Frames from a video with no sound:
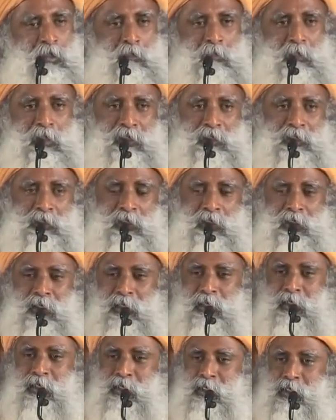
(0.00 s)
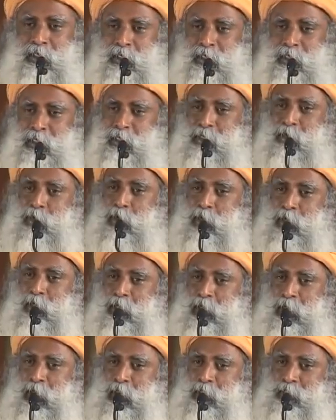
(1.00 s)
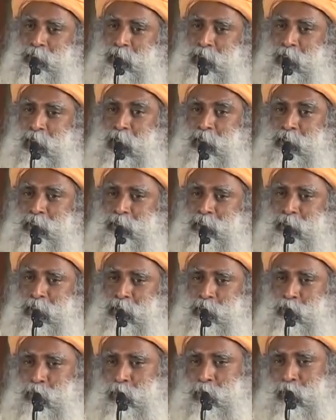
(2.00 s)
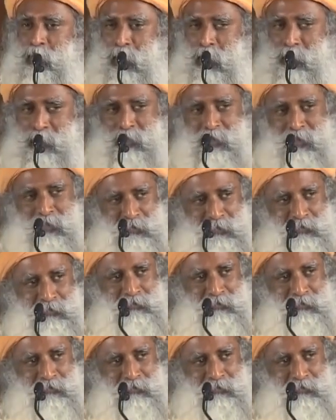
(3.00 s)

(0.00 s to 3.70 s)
but he organized an unscheduled rasa.